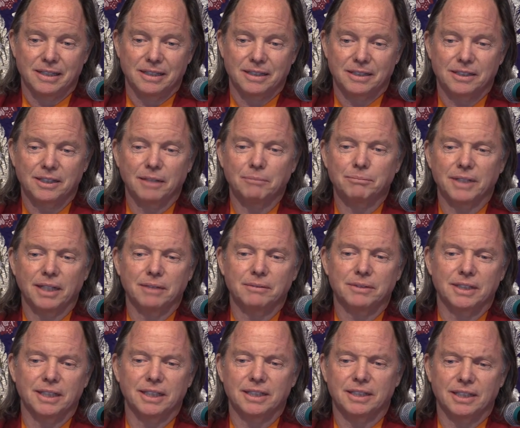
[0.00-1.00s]

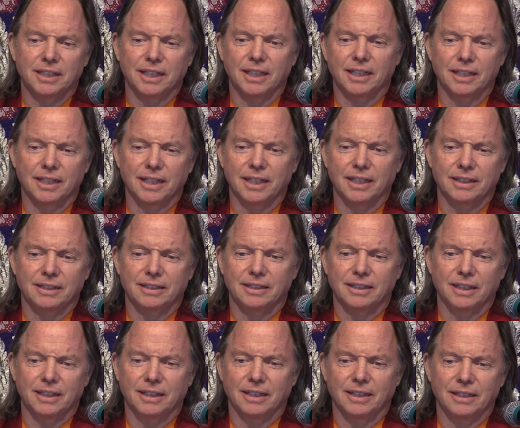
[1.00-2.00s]
Sometimes they say like
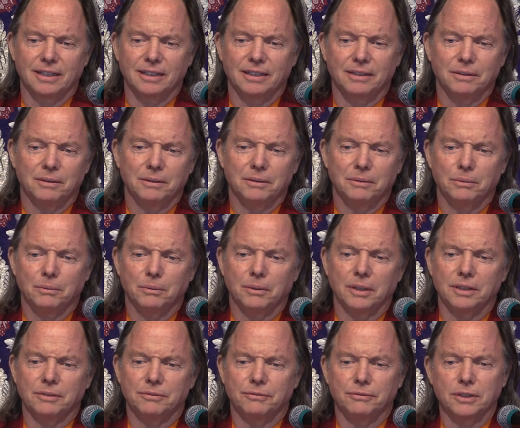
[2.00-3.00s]
uh,
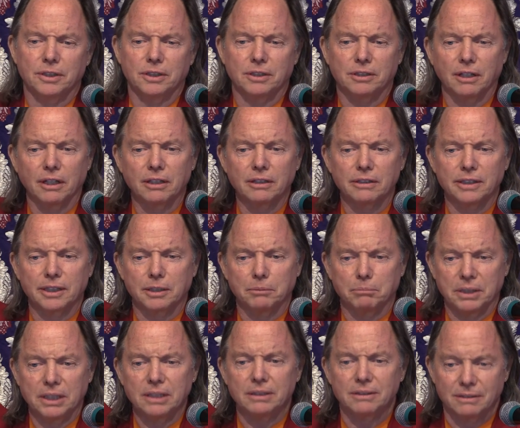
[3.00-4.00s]
one foot taller than
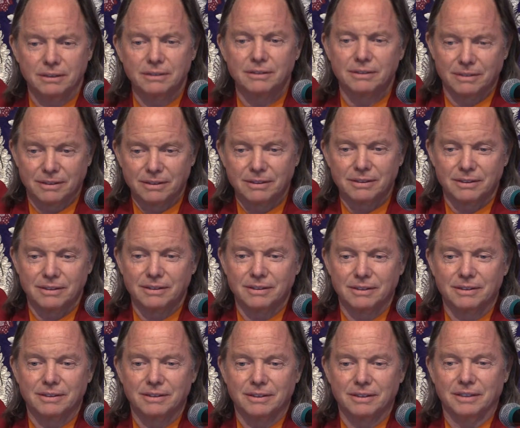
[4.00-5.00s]
me.
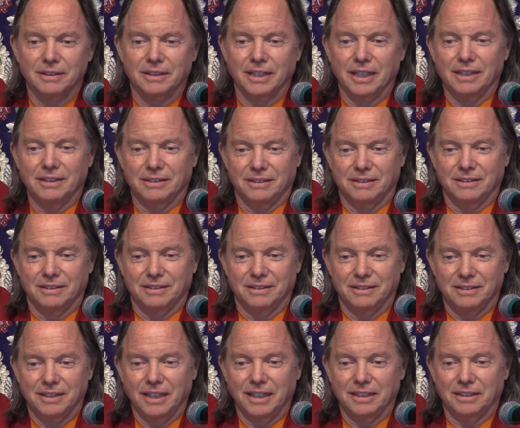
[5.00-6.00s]
Okay,
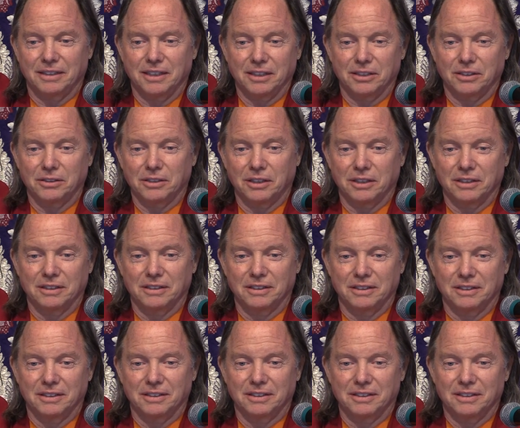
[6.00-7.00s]
like this tall.
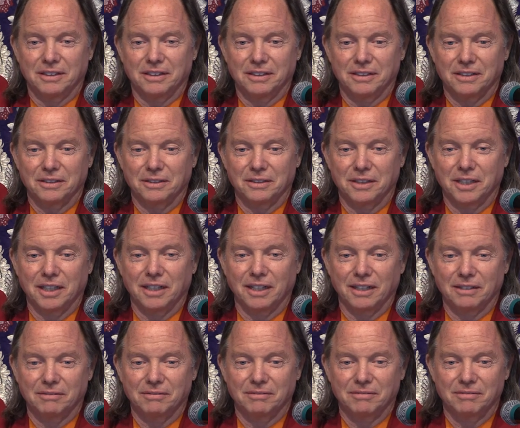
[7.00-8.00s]
So they
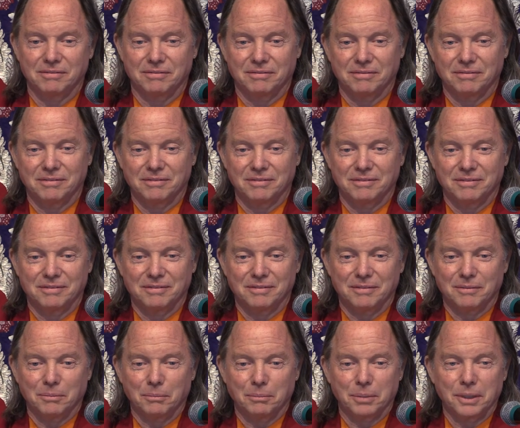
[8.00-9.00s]
are
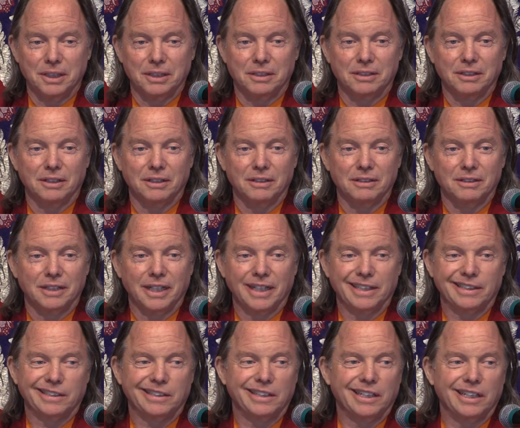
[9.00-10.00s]
pretty tall,
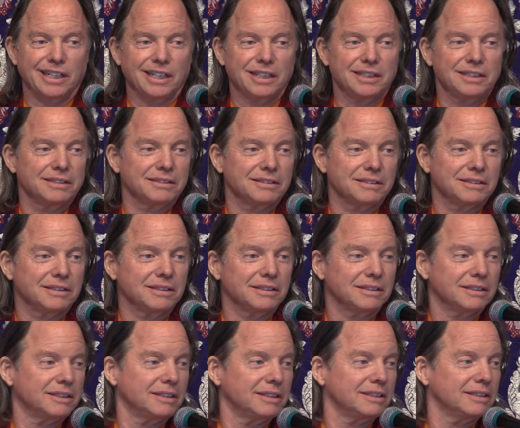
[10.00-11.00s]
like Scott or
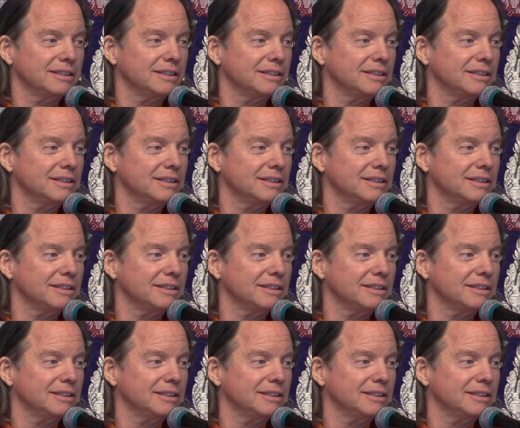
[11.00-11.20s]
something.